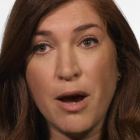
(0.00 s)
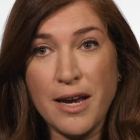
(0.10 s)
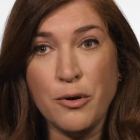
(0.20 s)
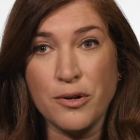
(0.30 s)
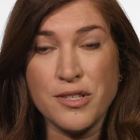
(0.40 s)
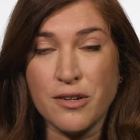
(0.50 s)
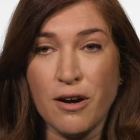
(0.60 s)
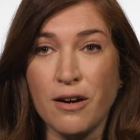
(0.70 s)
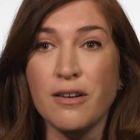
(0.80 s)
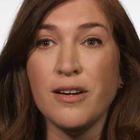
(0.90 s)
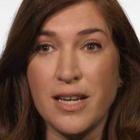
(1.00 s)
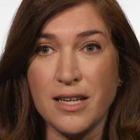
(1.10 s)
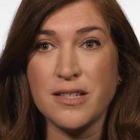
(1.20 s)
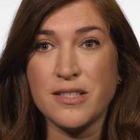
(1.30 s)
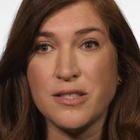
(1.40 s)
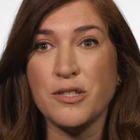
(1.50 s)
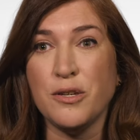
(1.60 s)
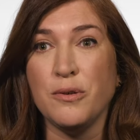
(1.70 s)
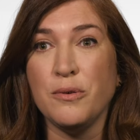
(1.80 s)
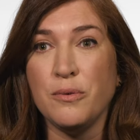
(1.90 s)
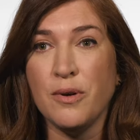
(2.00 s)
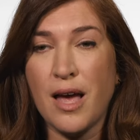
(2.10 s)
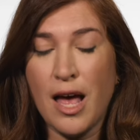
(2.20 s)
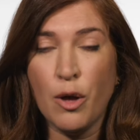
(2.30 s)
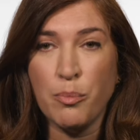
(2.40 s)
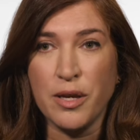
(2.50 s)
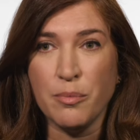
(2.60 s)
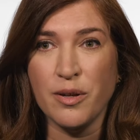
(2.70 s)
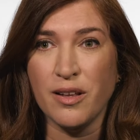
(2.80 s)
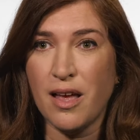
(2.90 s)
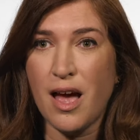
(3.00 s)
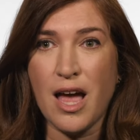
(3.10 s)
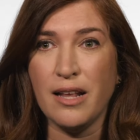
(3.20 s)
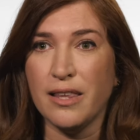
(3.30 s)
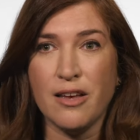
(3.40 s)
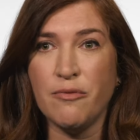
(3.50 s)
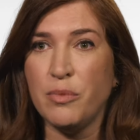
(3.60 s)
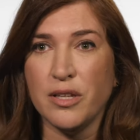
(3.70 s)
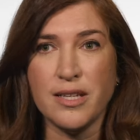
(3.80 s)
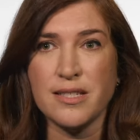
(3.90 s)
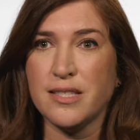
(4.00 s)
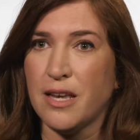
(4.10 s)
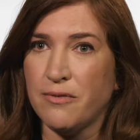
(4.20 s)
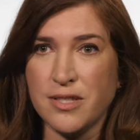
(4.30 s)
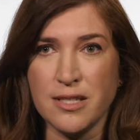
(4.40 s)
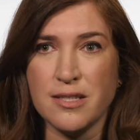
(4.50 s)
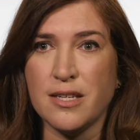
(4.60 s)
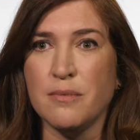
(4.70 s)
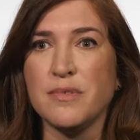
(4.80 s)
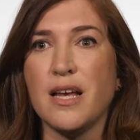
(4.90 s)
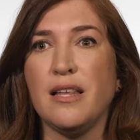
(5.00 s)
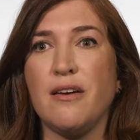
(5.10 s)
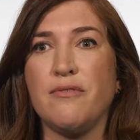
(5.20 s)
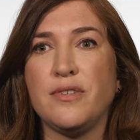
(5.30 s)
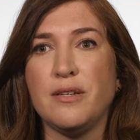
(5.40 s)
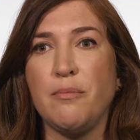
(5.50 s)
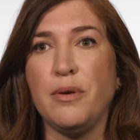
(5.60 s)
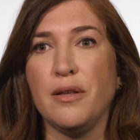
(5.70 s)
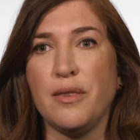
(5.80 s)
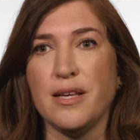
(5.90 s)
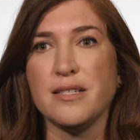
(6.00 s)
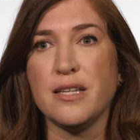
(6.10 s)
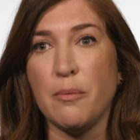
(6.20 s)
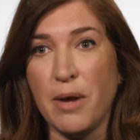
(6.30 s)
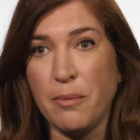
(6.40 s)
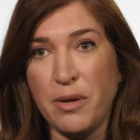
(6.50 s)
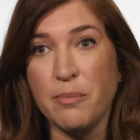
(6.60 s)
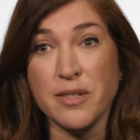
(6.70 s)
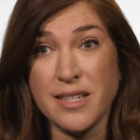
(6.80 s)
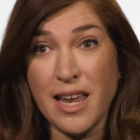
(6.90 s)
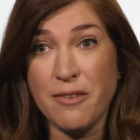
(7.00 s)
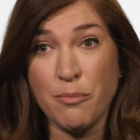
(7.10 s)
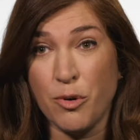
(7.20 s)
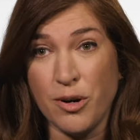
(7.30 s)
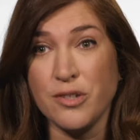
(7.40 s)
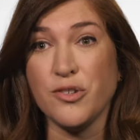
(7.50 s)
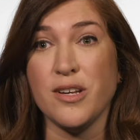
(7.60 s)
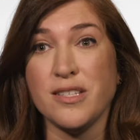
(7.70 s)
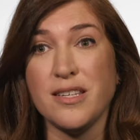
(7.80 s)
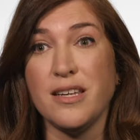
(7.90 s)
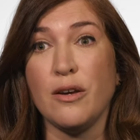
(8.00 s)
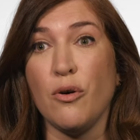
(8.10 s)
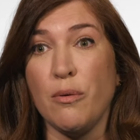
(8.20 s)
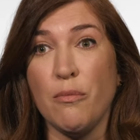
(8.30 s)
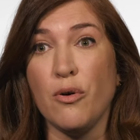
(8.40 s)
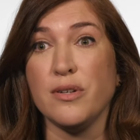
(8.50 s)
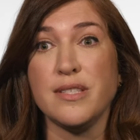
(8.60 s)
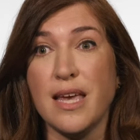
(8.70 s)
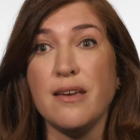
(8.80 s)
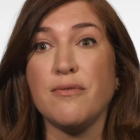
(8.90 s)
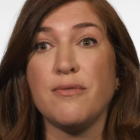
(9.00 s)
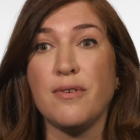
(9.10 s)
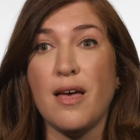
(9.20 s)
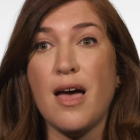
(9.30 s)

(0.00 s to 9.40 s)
My North Star is to help people. I love building safe systems. I love to build things that'll make people's life more interesting or more safe.